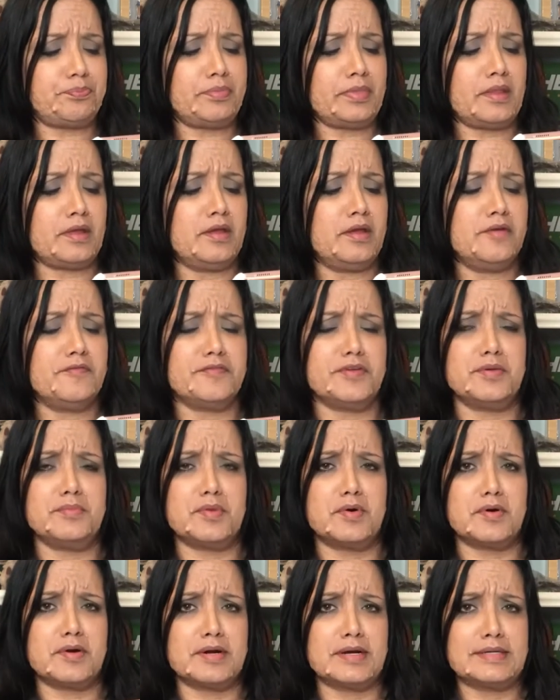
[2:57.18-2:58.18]
A few
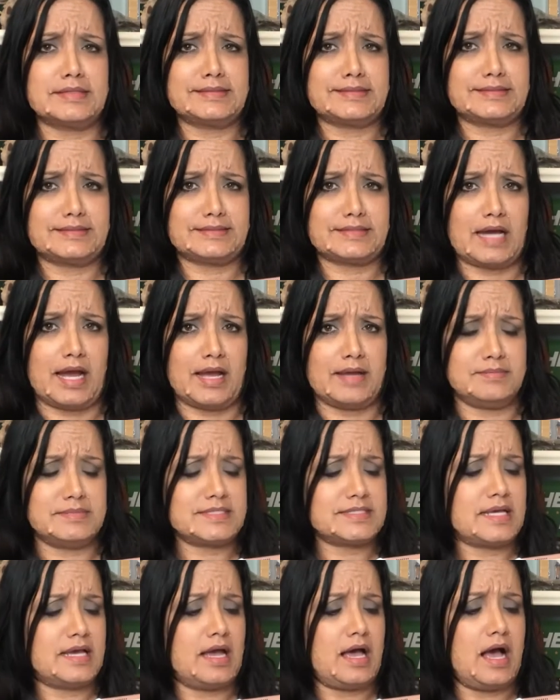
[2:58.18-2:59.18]
more times.
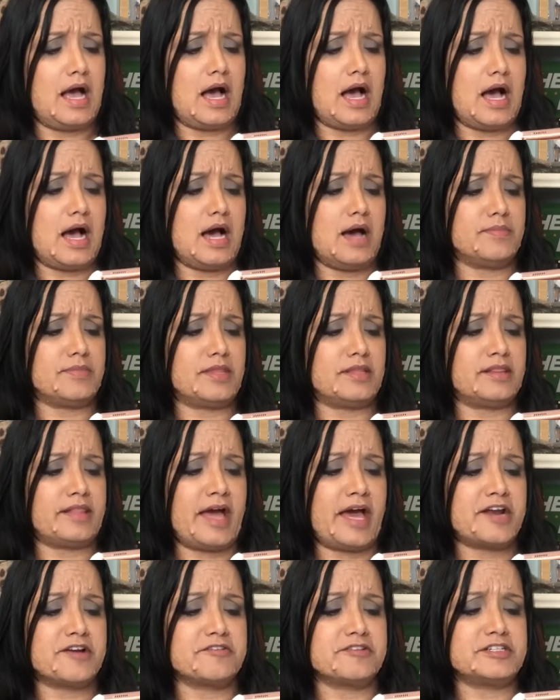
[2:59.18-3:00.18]
The
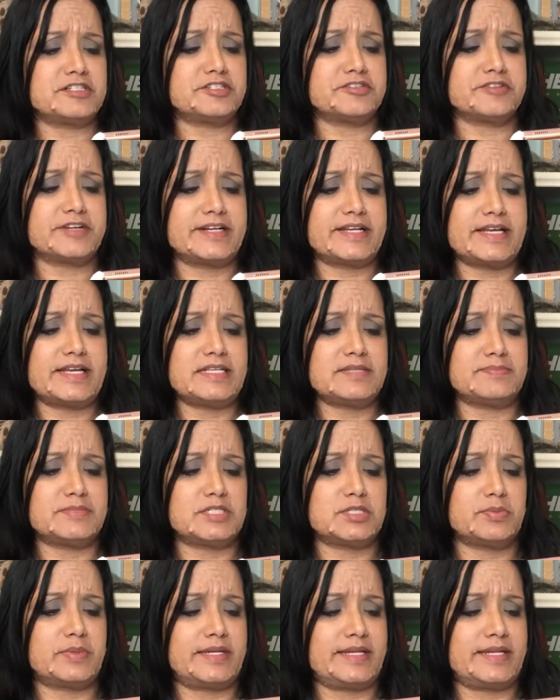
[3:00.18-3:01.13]
Lateran Treaties between